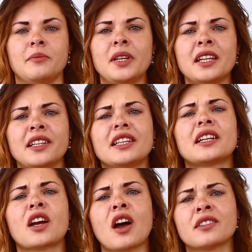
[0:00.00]
Being in
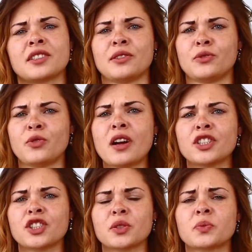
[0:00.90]
a constant
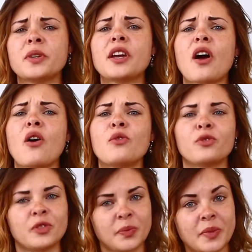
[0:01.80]
rush, we
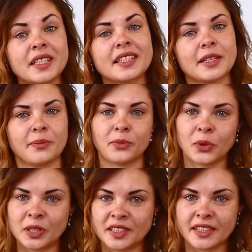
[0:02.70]
often miss
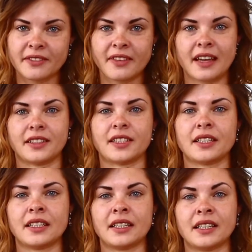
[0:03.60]
important events.
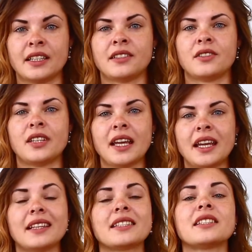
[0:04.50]
Today
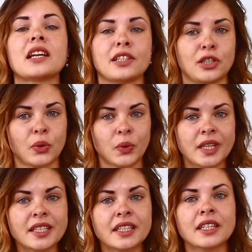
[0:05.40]
it's not so
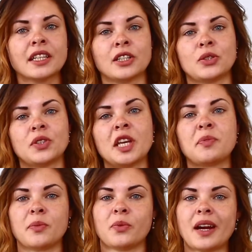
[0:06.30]
easy to keep
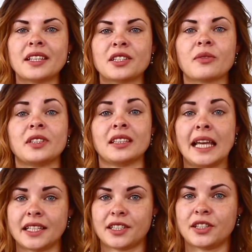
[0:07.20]
abreast of the
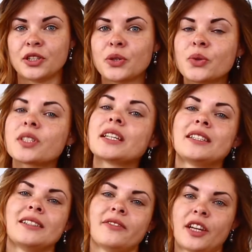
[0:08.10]
latest news and
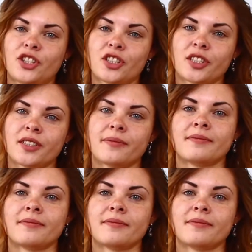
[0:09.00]
innovations.